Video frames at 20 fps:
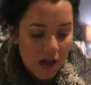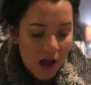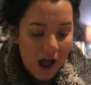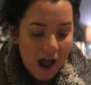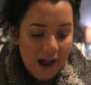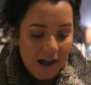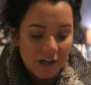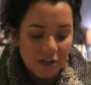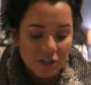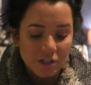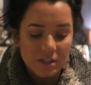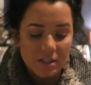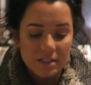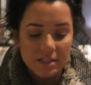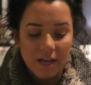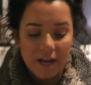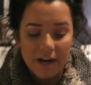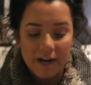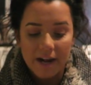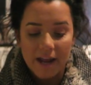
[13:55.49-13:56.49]
I actually
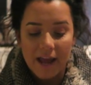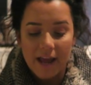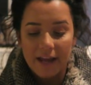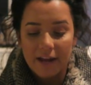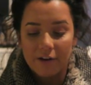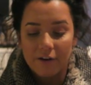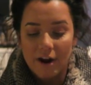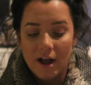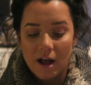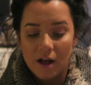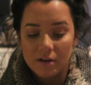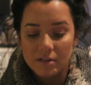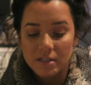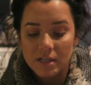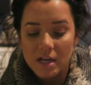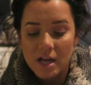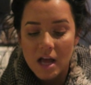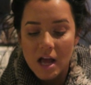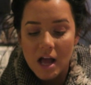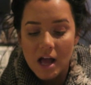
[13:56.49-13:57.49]
decided to hang around
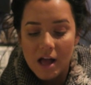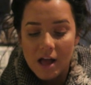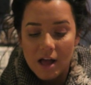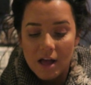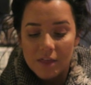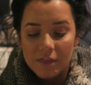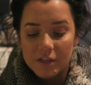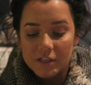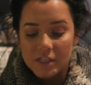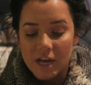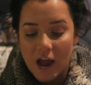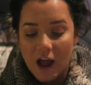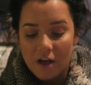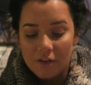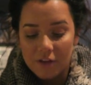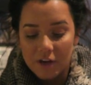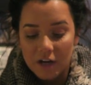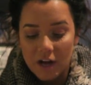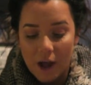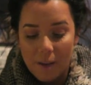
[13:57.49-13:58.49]
the
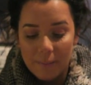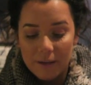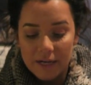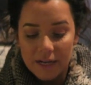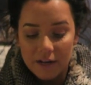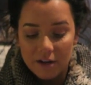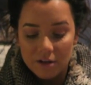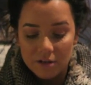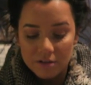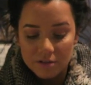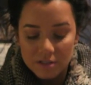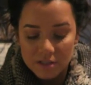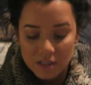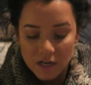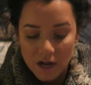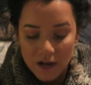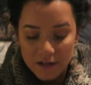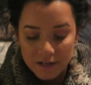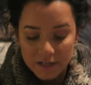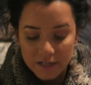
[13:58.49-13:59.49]
town that I got my nails
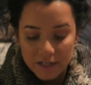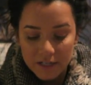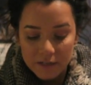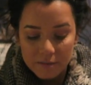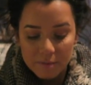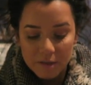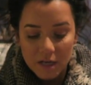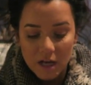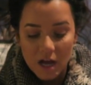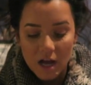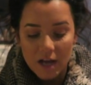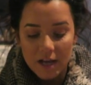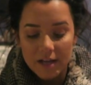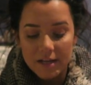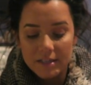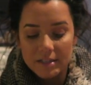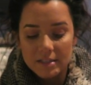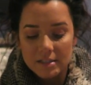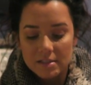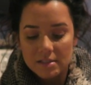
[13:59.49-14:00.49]
done in
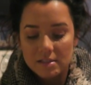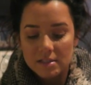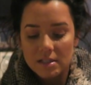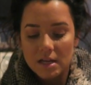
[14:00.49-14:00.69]
because